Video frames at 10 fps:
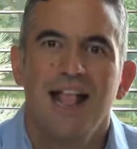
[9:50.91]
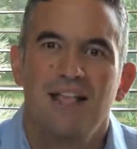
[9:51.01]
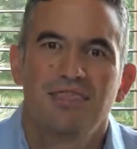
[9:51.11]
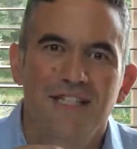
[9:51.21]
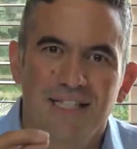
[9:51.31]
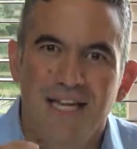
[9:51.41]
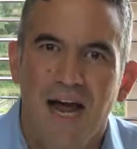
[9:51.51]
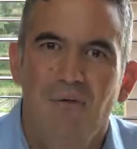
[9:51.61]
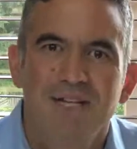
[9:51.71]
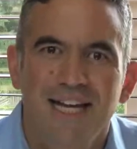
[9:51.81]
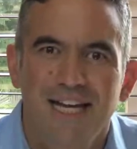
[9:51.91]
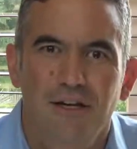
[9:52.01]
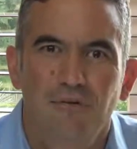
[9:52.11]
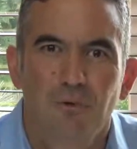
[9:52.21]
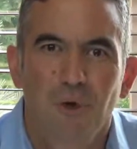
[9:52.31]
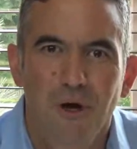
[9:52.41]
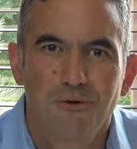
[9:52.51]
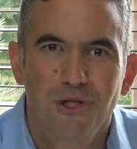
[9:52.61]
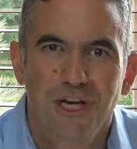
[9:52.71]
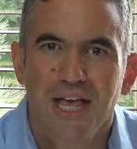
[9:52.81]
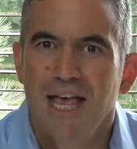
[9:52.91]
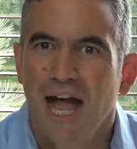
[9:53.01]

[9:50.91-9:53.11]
And this is how we take it from coaching,